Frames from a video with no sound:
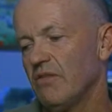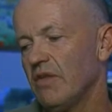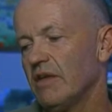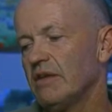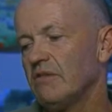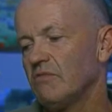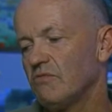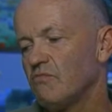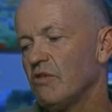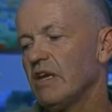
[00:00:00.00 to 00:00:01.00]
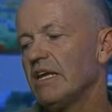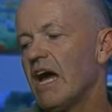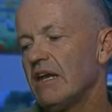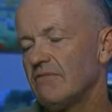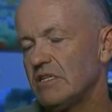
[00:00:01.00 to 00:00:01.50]
that really
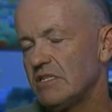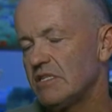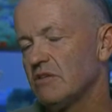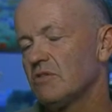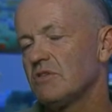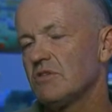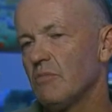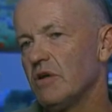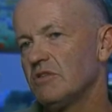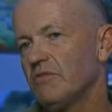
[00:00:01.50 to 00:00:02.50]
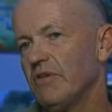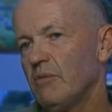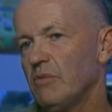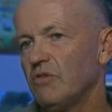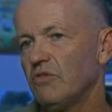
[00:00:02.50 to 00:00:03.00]
kind of distills so much of
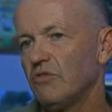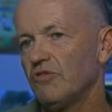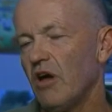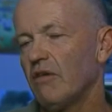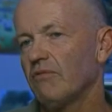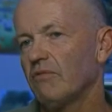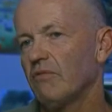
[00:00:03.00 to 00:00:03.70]
him is the shot,